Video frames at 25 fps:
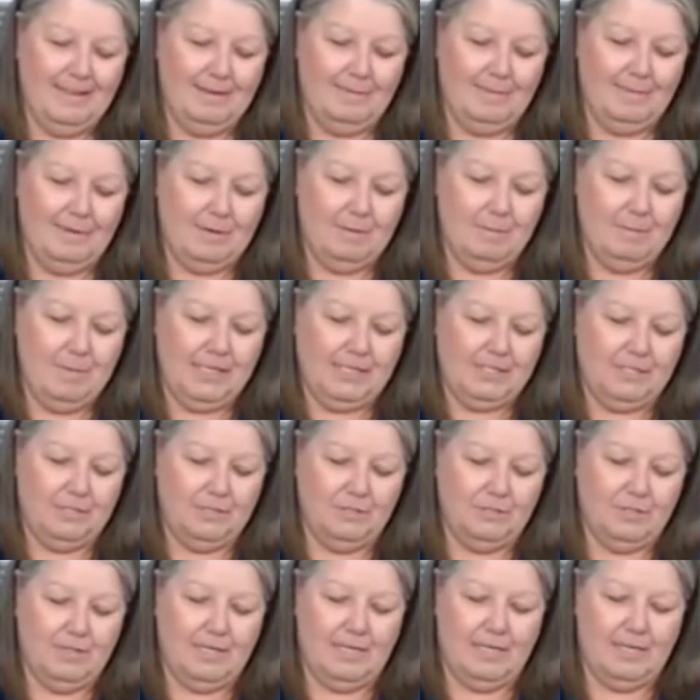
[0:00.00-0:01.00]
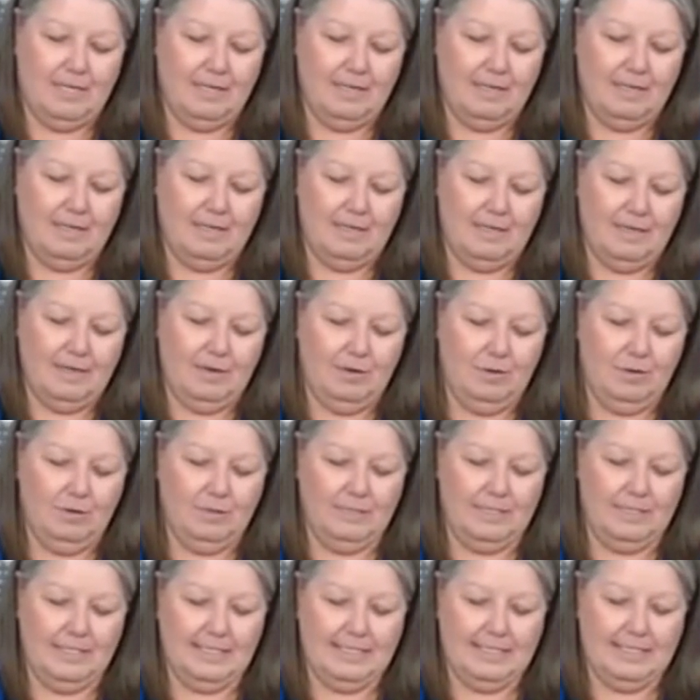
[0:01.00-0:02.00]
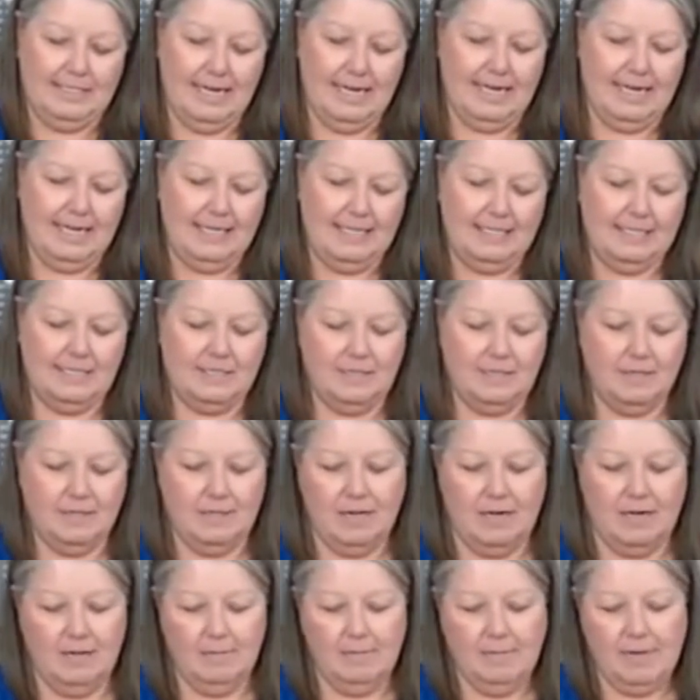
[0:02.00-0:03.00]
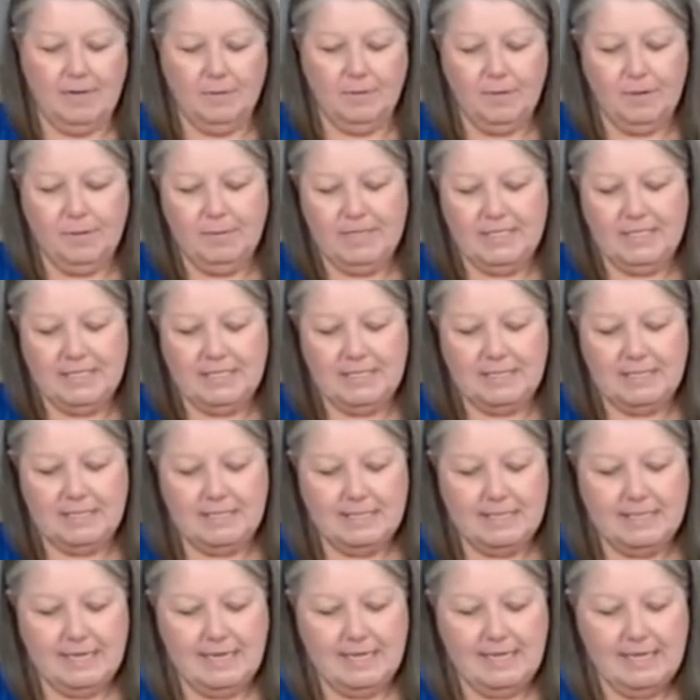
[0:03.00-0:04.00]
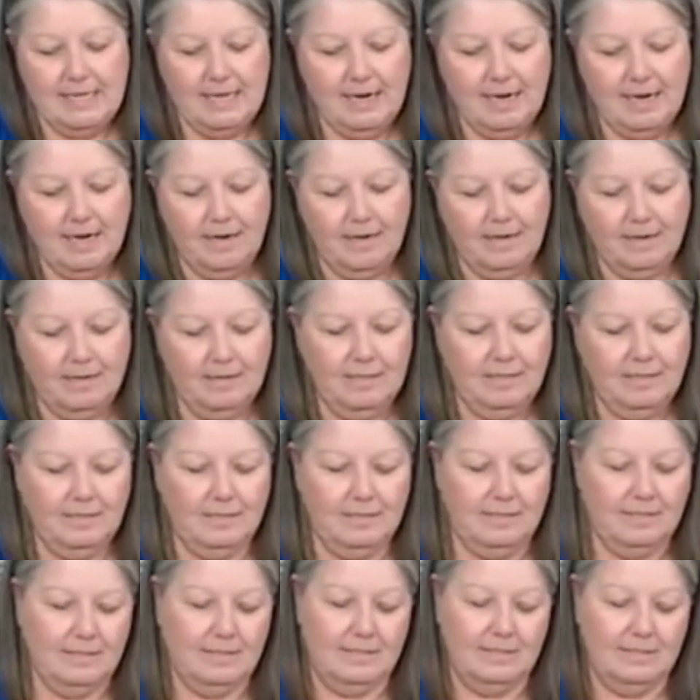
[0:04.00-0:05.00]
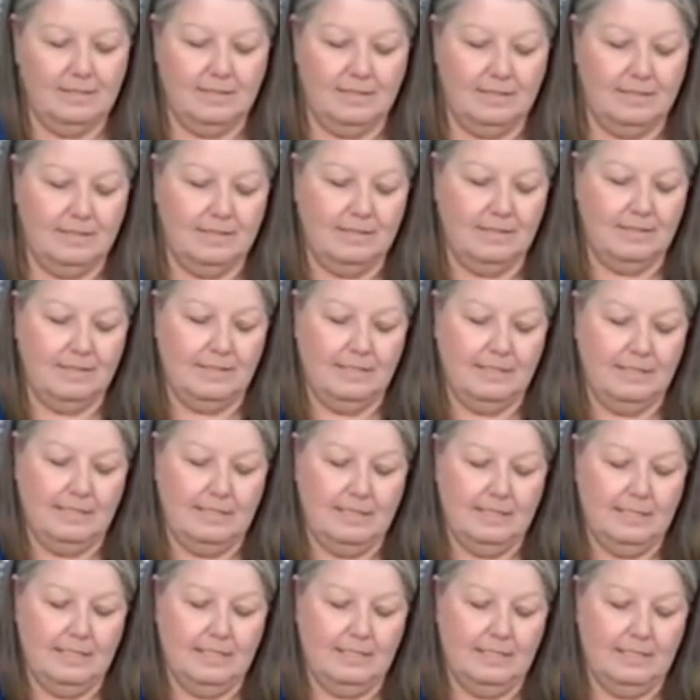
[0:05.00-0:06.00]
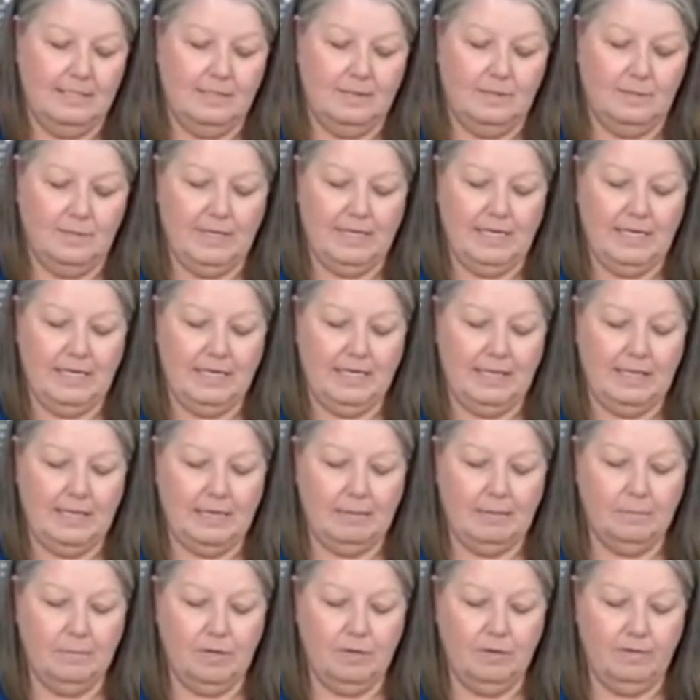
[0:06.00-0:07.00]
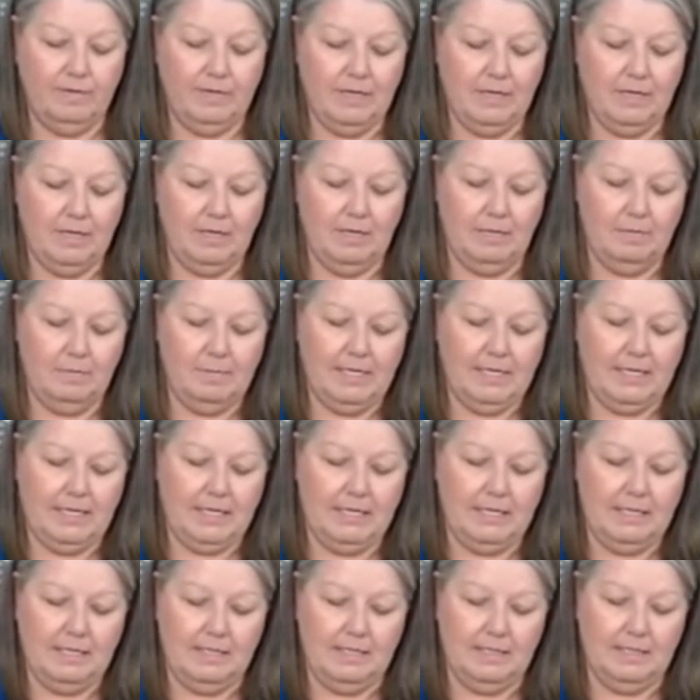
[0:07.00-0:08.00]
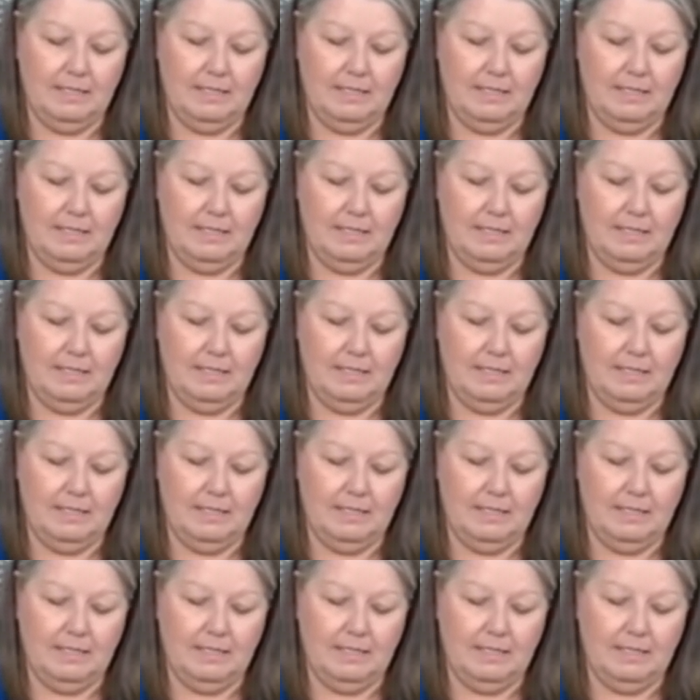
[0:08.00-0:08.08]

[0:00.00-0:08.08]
Want to make sure that I hold it tight so that all my ribbons stay there. Don't want anything moving on me.